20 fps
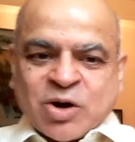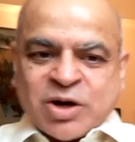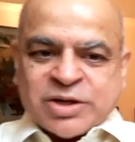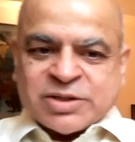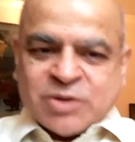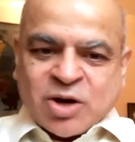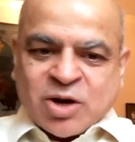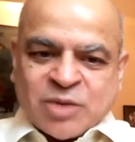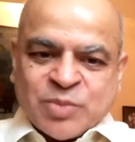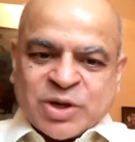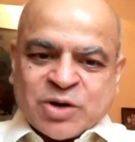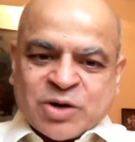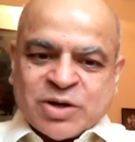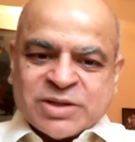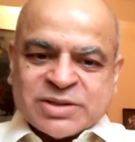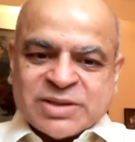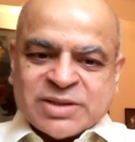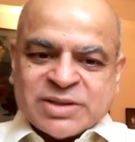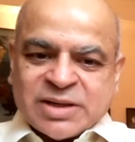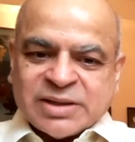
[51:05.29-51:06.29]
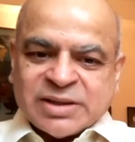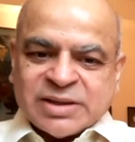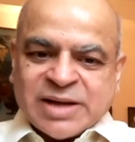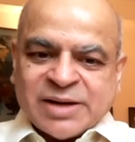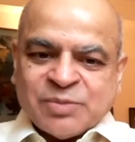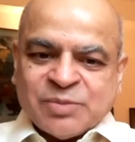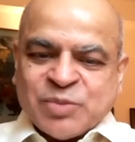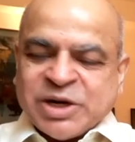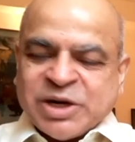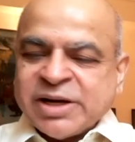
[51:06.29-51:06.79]
Not because
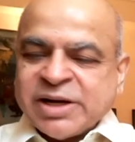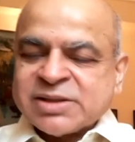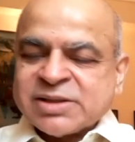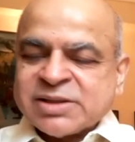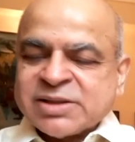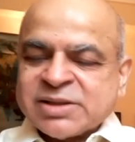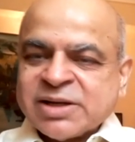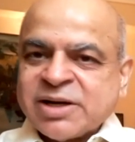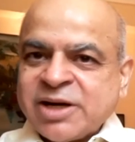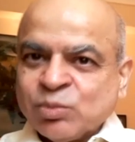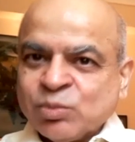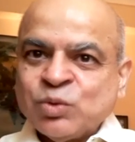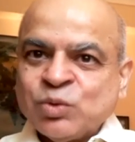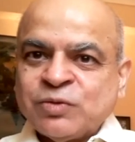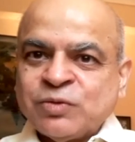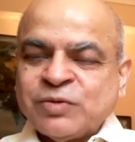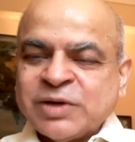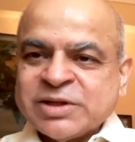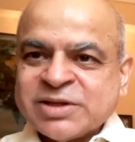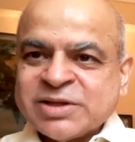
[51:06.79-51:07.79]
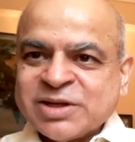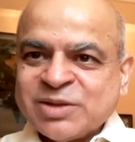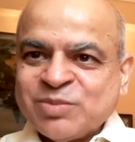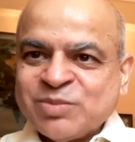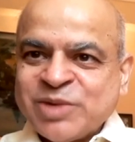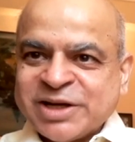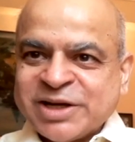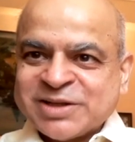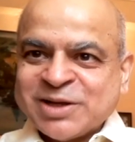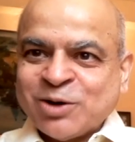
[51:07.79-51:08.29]
that predicts a great move once
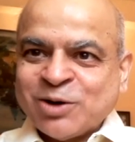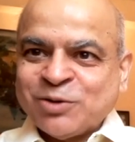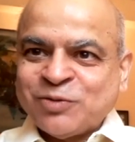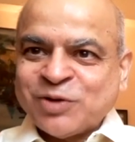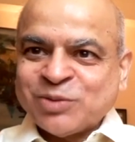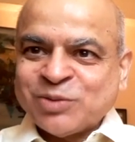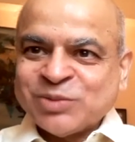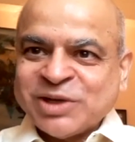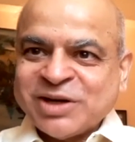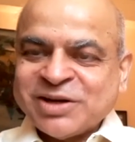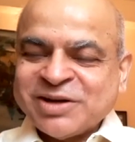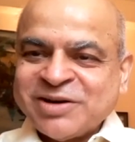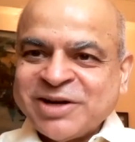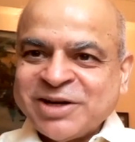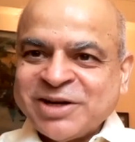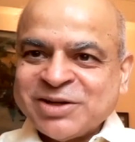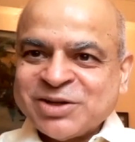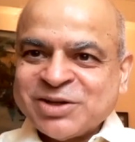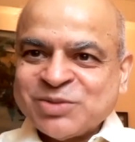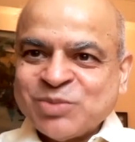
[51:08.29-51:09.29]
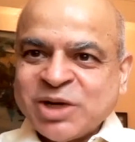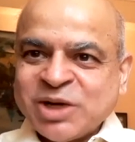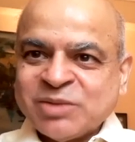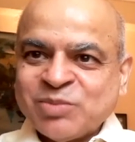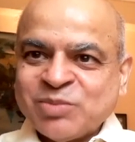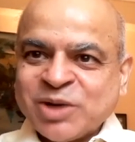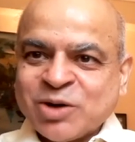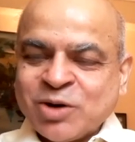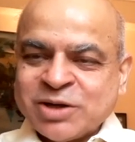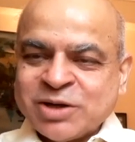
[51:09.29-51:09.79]
it breaks out from that range, but
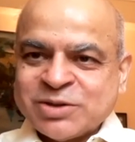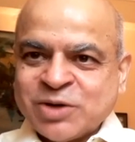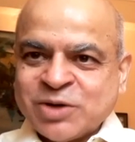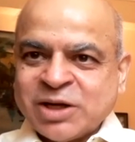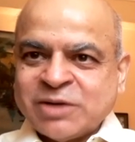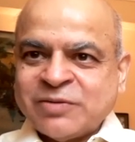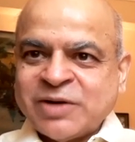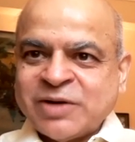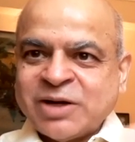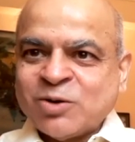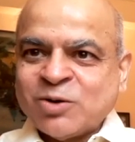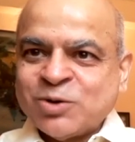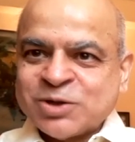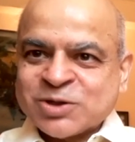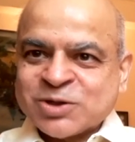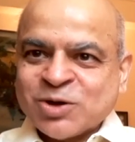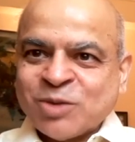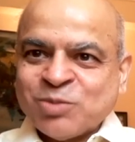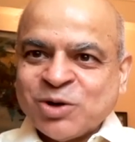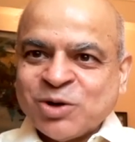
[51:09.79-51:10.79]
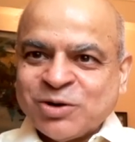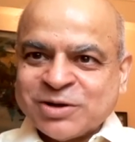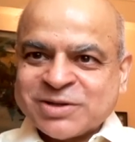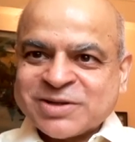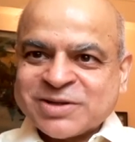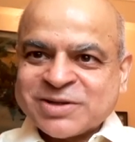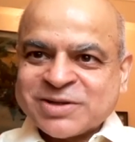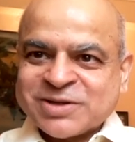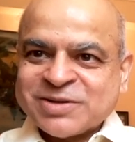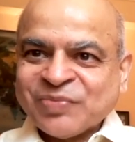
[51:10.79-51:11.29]
because you get a very close stop loss.